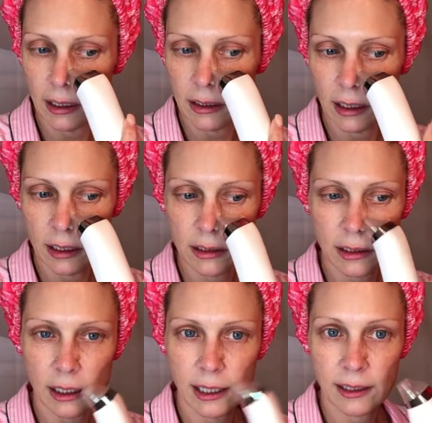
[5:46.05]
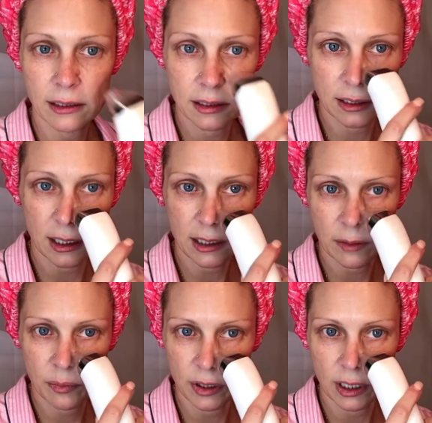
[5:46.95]
it does like suck
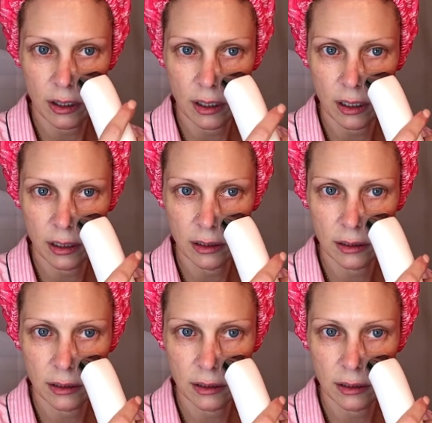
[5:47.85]
pretty hard.